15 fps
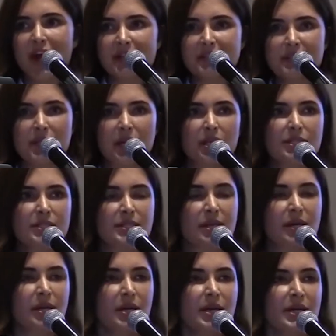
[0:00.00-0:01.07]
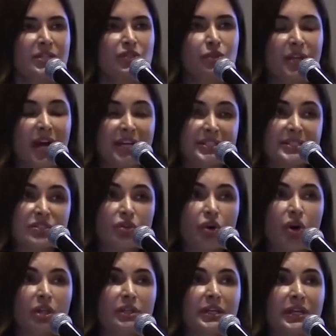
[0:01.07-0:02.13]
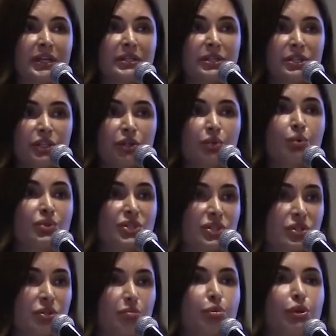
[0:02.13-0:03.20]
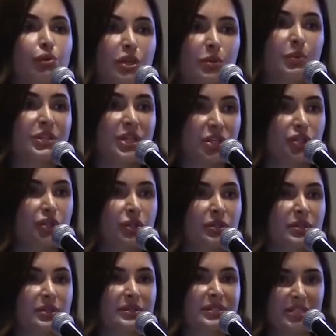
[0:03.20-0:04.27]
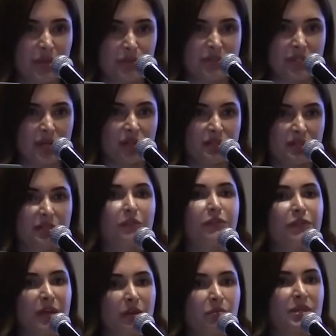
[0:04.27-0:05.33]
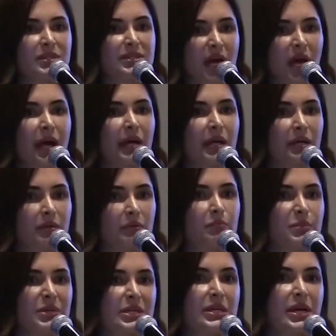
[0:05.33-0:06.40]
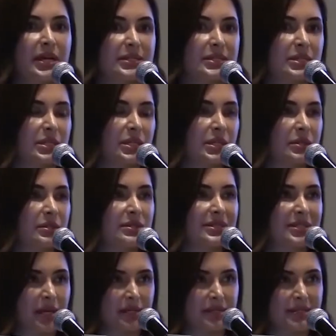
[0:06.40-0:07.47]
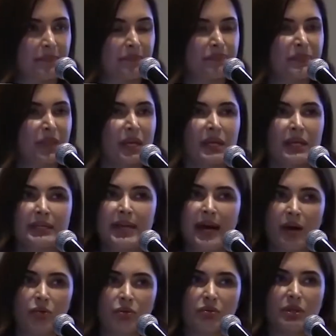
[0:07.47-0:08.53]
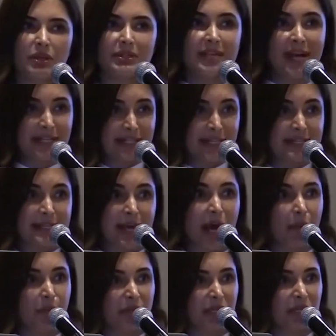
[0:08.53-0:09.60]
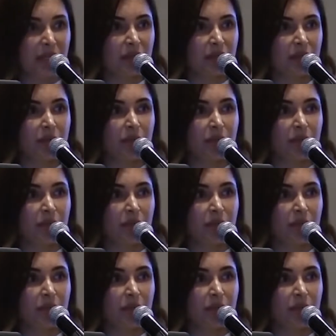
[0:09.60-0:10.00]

fat cells. So that is called the induced pluripotential stem cells, the famous iPSC cells. Now, that is happening.